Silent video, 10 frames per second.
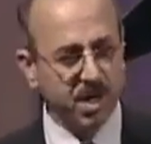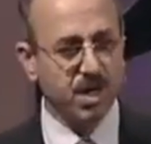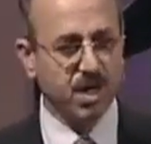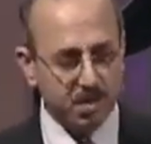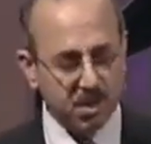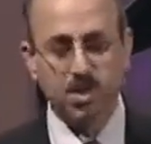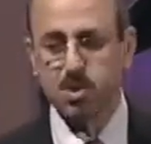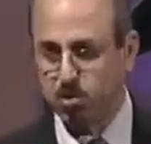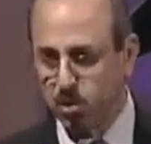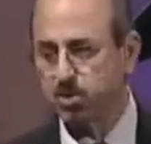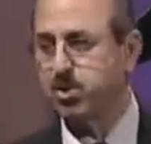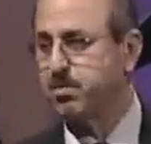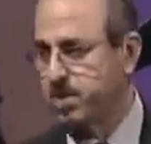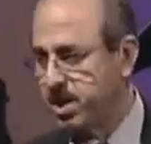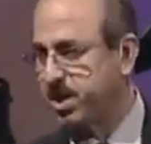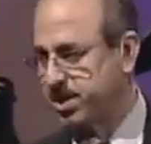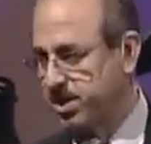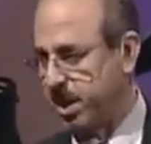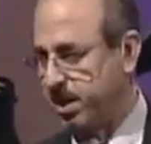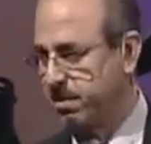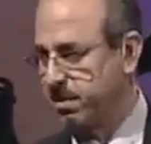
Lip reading: committed Muslim Turks there.